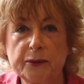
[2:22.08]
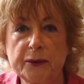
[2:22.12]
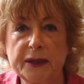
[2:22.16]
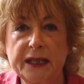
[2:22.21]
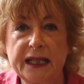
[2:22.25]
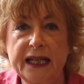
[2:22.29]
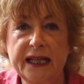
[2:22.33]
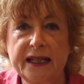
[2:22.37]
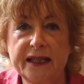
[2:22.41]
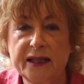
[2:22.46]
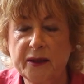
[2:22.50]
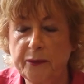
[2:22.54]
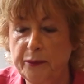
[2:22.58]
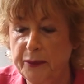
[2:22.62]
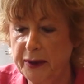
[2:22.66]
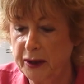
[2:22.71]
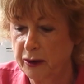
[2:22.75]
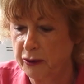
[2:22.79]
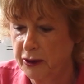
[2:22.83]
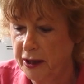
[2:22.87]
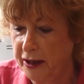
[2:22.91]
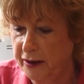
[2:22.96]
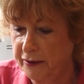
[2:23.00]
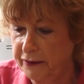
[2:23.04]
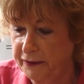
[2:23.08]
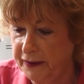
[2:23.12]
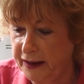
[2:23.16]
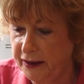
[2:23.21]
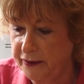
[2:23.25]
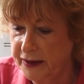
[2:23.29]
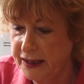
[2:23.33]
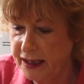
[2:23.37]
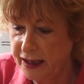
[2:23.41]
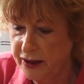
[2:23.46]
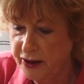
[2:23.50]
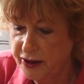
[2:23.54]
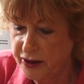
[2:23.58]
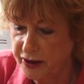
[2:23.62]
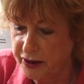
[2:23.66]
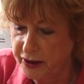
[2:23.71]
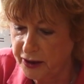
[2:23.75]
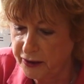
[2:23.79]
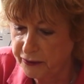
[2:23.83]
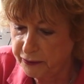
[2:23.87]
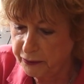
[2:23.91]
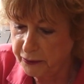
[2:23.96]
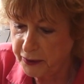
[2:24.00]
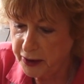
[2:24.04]
we need to build our foundation.
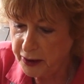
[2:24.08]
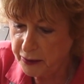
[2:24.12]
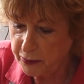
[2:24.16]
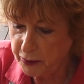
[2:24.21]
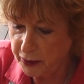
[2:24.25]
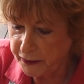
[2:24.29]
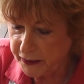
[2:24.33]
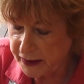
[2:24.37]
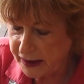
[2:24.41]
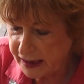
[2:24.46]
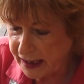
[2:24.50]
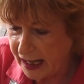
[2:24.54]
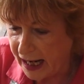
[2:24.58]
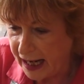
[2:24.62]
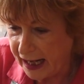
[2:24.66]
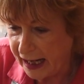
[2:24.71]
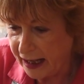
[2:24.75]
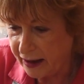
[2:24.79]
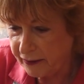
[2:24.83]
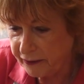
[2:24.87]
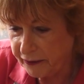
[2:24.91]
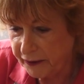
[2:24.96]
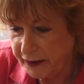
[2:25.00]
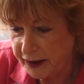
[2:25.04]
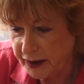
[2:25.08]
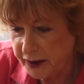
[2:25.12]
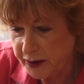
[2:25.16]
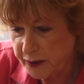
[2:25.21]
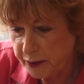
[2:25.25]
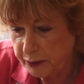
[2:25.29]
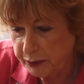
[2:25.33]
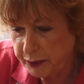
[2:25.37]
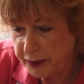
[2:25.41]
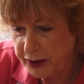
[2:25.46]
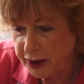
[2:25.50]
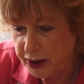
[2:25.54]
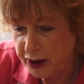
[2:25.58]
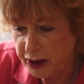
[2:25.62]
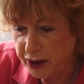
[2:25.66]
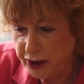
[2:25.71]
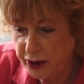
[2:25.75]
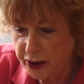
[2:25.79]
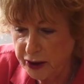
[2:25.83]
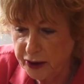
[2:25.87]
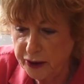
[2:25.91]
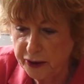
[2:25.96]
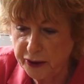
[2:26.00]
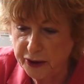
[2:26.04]
If we want to have these
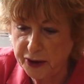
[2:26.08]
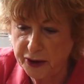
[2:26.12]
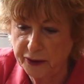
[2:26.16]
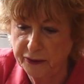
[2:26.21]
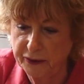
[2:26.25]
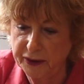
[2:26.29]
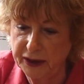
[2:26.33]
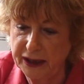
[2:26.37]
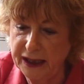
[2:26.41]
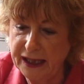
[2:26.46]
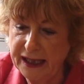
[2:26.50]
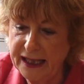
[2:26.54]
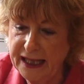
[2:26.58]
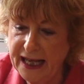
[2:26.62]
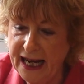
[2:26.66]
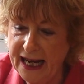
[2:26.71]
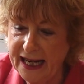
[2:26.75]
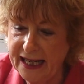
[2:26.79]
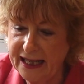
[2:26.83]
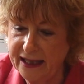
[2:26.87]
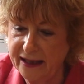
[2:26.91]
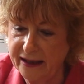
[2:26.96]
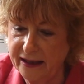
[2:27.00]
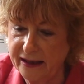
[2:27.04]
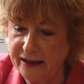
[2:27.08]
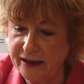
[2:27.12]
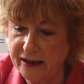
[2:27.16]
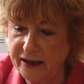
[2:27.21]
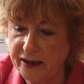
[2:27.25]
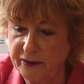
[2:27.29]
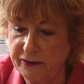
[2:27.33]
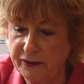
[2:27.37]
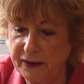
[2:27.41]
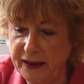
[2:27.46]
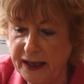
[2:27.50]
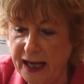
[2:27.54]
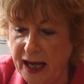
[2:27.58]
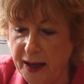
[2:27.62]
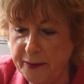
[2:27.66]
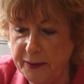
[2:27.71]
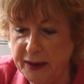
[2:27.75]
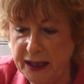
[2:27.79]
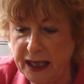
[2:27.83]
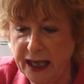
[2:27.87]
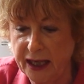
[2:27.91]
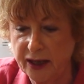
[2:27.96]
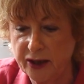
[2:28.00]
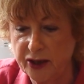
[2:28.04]
beautiful layers of
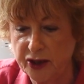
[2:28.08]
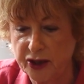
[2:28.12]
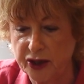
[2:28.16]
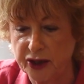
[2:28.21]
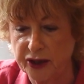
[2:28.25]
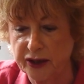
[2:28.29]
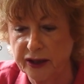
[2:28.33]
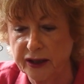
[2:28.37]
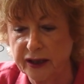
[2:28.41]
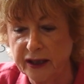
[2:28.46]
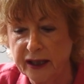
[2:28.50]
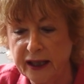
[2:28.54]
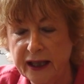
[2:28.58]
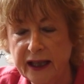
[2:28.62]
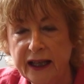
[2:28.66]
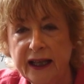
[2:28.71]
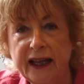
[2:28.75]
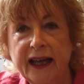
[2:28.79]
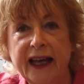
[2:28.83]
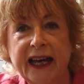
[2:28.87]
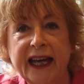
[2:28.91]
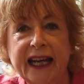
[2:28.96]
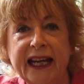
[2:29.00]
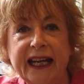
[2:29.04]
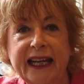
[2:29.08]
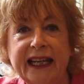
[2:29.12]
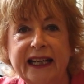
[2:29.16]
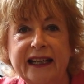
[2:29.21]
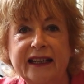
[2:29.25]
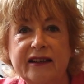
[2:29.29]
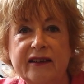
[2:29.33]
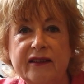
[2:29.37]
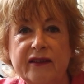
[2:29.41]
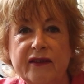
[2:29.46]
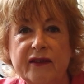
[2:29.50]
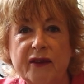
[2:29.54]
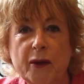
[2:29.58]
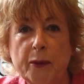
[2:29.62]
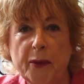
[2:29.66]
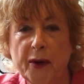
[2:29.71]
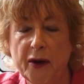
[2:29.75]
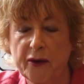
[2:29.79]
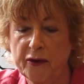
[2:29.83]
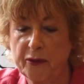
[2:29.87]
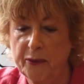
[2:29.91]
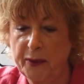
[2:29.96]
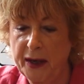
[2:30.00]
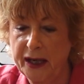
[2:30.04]
lamination in the
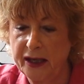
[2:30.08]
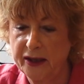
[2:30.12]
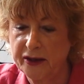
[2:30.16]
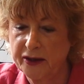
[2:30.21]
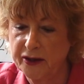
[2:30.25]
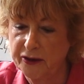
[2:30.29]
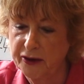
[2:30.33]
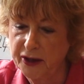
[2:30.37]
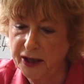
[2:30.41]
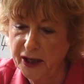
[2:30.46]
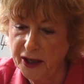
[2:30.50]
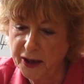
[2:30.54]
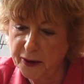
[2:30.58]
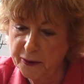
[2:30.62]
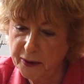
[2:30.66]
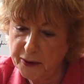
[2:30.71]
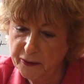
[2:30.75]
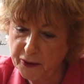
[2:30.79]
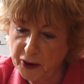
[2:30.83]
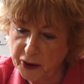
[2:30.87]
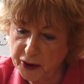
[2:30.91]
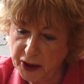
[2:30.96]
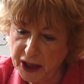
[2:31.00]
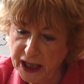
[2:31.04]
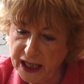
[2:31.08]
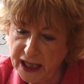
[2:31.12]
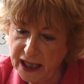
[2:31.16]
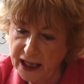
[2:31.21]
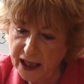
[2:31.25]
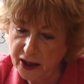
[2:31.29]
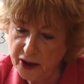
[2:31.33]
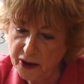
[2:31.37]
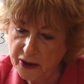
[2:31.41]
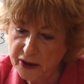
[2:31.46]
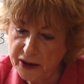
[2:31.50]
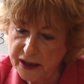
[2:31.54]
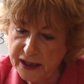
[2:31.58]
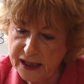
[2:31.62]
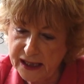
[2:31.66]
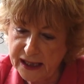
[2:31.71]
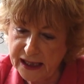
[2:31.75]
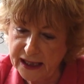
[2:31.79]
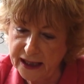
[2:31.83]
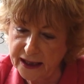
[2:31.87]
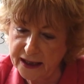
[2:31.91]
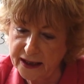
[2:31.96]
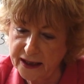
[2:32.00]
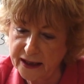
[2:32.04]
puff pastry, like we've got here, you can
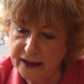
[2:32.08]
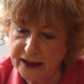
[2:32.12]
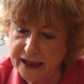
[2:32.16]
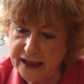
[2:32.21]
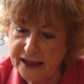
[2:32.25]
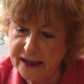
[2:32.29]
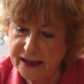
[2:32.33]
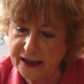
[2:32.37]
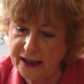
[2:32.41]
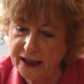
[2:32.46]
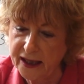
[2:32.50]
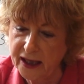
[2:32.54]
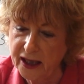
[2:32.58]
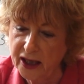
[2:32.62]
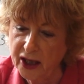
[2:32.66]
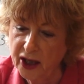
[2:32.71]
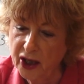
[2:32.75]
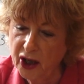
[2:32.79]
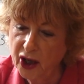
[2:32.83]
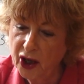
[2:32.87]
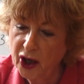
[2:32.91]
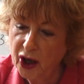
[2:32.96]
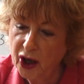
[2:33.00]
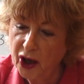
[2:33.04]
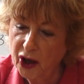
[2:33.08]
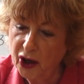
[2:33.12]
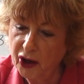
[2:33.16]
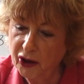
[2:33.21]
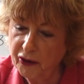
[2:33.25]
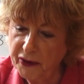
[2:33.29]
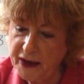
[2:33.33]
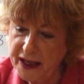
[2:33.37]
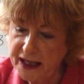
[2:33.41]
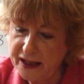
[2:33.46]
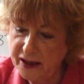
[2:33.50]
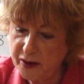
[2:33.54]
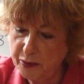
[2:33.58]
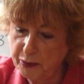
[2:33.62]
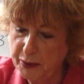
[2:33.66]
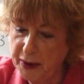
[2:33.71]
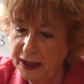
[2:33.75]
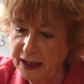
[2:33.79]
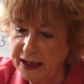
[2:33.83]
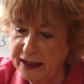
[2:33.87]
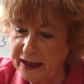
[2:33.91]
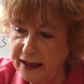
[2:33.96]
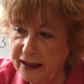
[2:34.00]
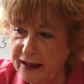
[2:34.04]
see it nicely on this
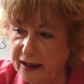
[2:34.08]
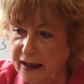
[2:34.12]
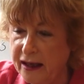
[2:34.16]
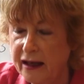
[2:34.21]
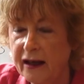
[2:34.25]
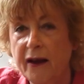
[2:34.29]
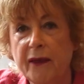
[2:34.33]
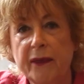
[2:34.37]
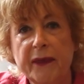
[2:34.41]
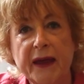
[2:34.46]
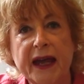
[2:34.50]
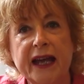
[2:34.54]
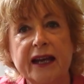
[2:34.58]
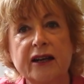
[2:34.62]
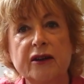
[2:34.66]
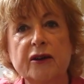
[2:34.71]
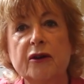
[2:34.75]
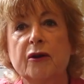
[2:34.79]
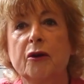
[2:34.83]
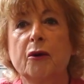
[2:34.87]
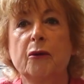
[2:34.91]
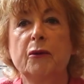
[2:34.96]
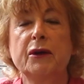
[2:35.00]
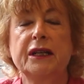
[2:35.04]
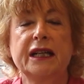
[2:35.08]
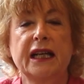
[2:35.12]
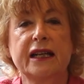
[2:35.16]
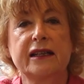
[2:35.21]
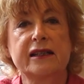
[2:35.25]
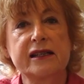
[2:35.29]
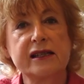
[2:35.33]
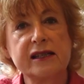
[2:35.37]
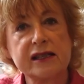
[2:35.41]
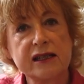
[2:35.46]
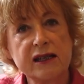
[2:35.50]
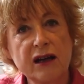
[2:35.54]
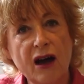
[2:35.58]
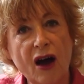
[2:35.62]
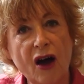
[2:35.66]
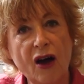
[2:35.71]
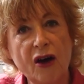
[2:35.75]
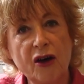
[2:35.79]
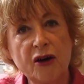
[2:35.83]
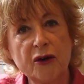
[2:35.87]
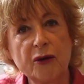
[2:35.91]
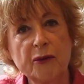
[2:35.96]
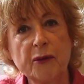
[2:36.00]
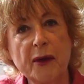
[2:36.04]
bun, then we need to
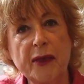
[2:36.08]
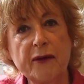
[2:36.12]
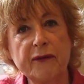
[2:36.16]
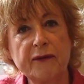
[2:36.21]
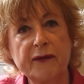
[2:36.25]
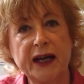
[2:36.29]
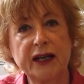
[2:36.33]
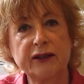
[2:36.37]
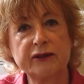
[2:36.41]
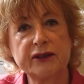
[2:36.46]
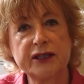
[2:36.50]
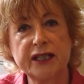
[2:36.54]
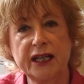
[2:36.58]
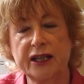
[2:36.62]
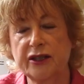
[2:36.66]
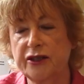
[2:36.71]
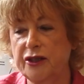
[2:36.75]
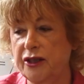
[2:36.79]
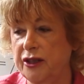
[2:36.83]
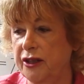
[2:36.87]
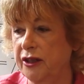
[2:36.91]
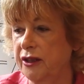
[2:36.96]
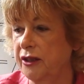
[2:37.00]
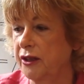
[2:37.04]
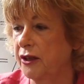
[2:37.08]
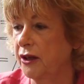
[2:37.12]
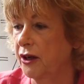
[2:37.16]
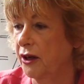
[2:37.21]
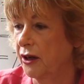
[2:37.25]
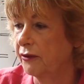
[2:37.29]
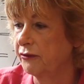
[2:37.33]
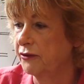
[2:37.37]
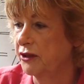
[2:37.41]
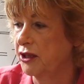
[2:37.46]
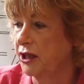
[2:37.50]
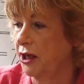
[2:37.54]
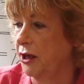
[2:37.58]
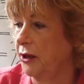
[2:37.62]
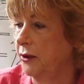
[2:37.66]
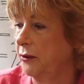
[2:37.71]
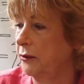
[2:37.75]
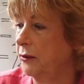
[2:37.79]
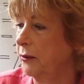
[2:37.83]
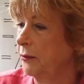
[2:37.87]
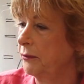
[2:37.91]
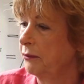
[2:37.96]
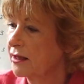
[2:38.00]
start with a foundation of dough.